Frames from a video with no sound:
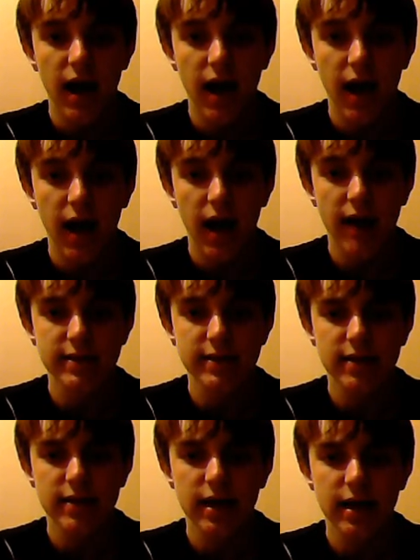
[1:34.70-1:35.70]
and
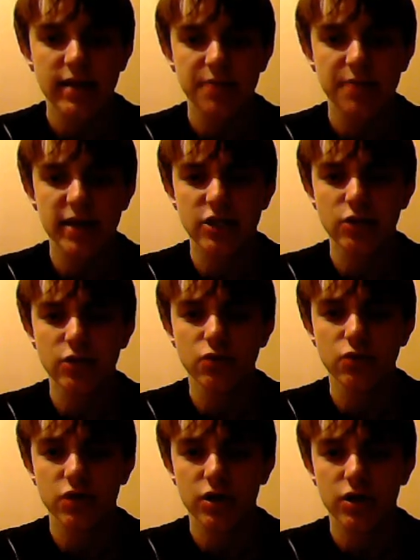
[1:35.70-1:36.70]
it's better to use
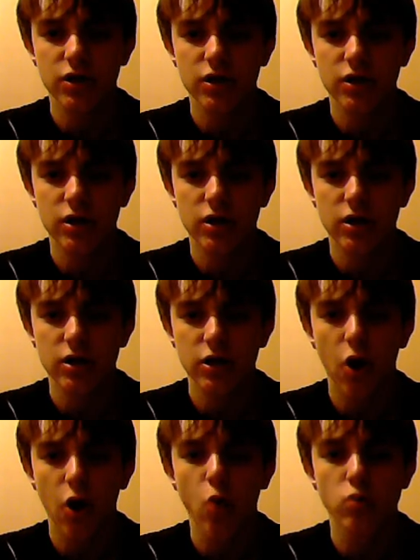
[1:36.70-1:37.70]
an
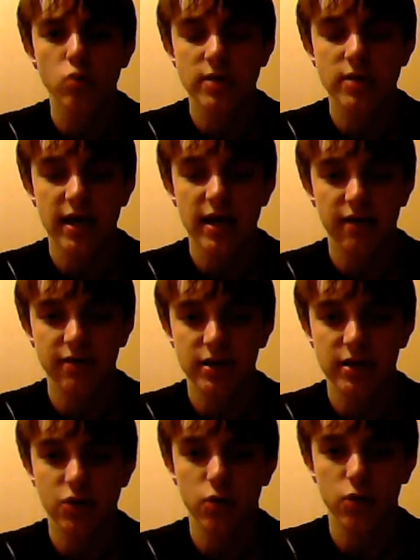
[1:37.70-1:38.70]
old deck for this,
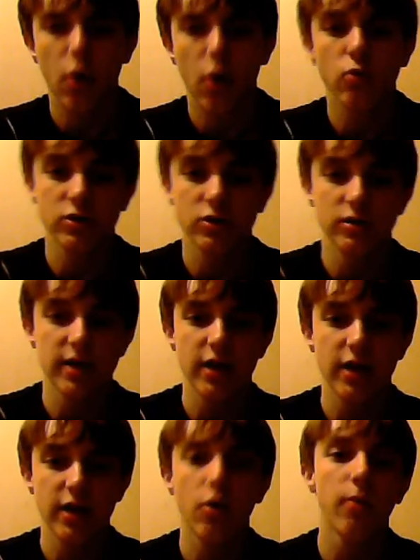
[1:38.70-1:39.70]
or an older deck,
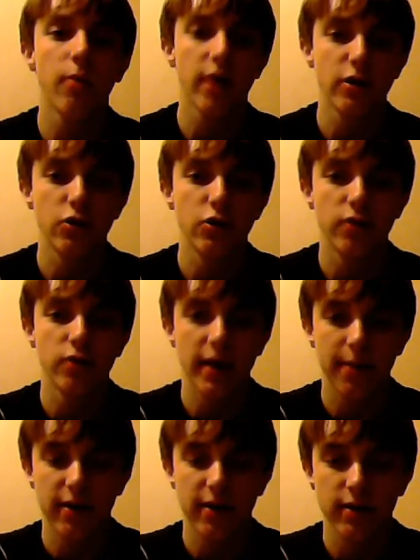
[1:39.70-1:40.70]
not a brand new deck.
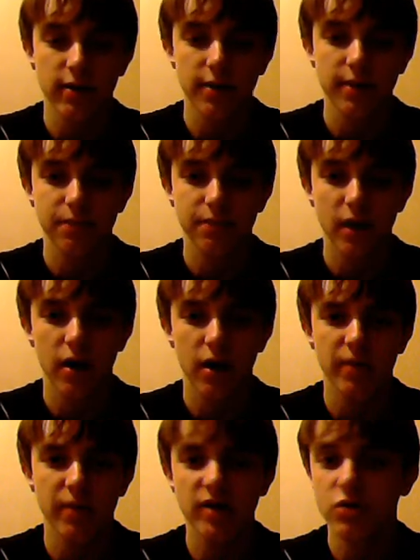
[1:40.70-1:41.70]
Apparently, I'd be
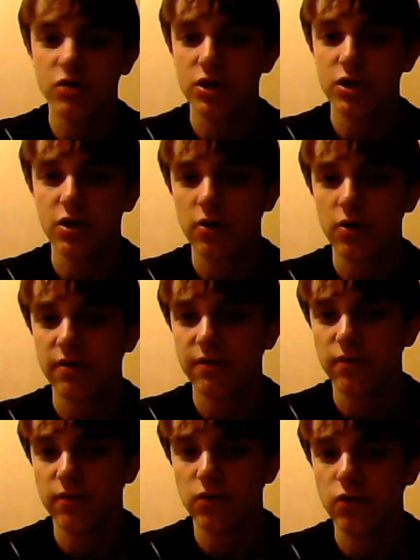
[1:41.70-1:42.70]
interested to know if
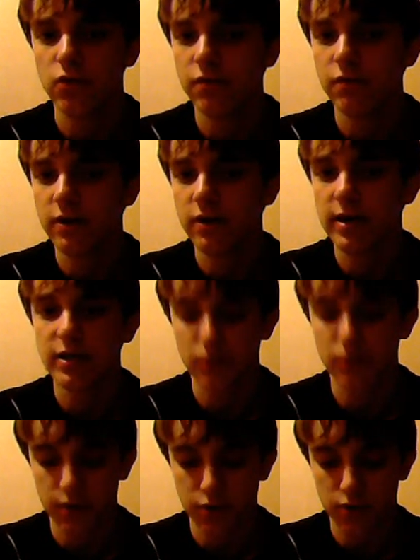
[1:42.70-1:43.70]
you do find it easier with
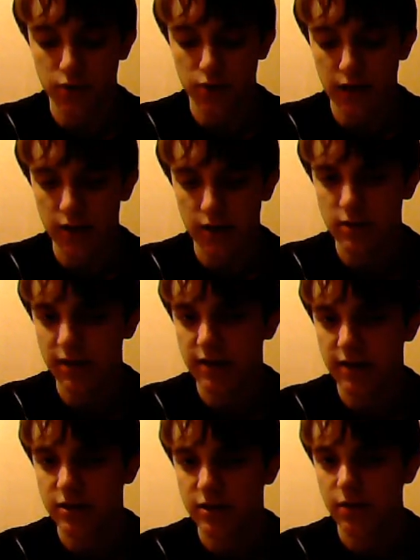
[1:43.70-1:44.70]
a new deck. Though, 'cause I've had
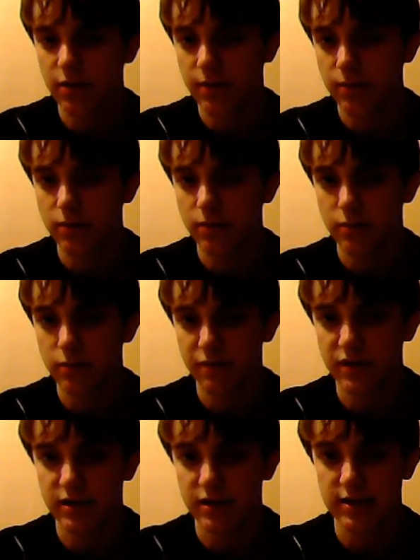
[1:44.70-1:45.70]
some people who've had
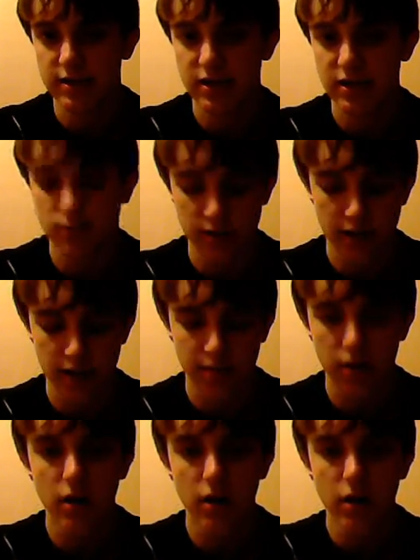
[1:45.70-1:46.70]
success with that, but
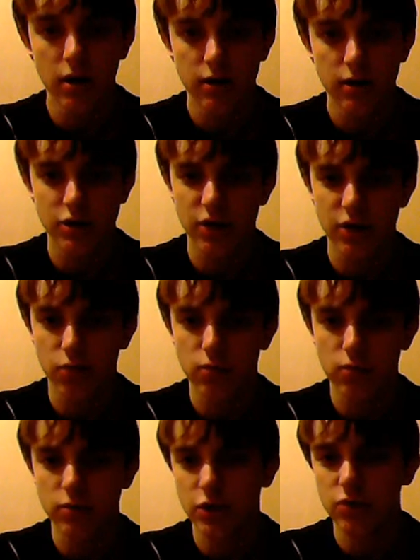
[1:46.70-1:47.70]
the general rule
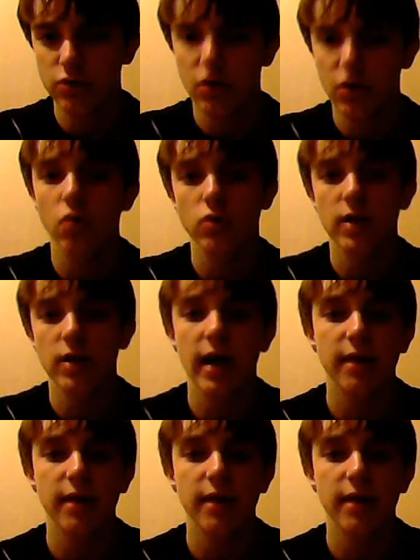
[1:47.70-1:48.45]
is to use an older deck.